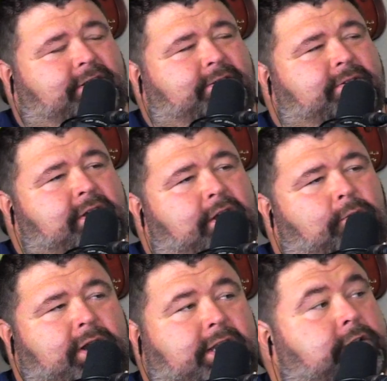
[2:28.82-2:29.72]
So
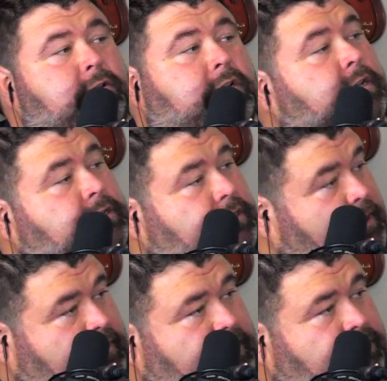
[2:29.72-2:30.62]
we didn't do a delicious
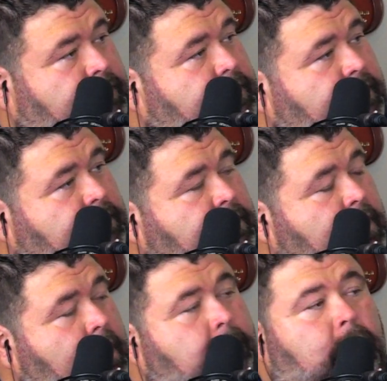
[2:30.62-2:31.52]
dinner this week. Yeah.
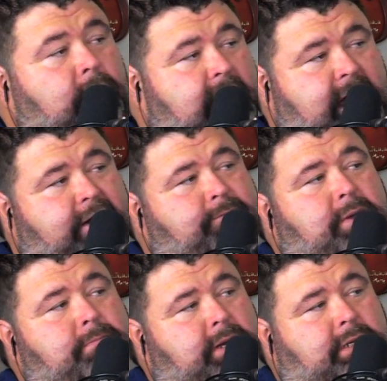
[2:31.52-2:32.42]
But we have
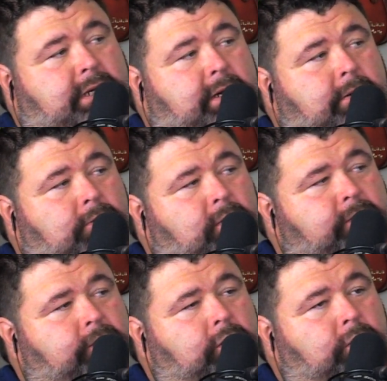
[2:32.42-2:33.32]
been busy.
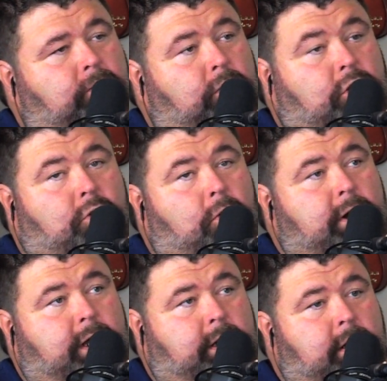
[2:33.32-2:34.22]
We've
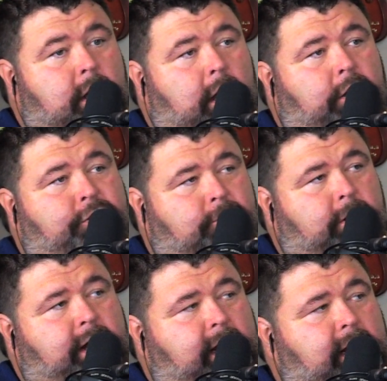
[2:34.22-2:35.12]
recorded
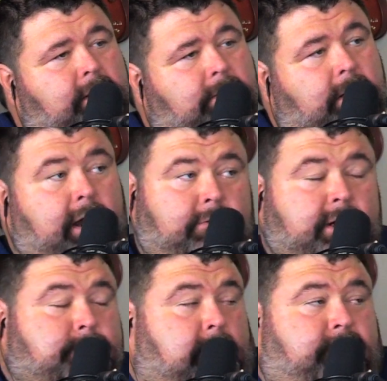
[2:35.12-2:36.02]
three like
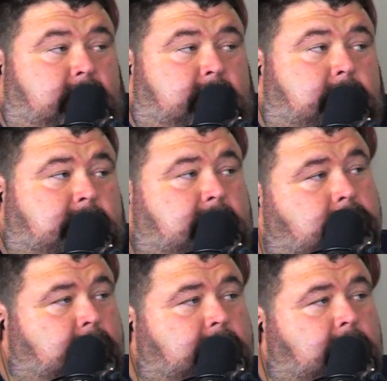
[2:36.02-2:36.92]
recipe videos, I
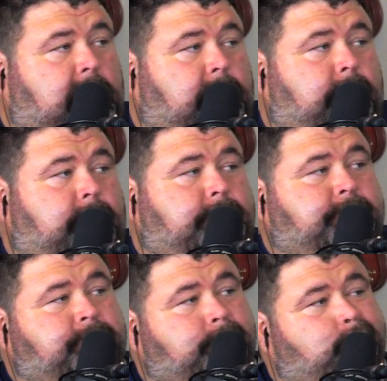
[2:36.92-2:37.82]
guess we call well, them. Well, we've
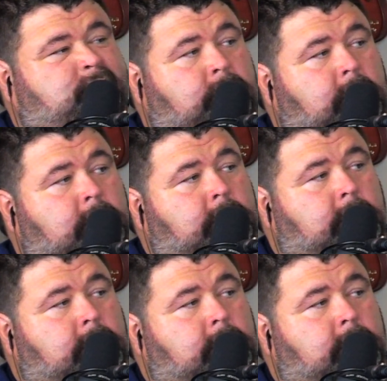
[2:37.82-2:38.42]
recorded two.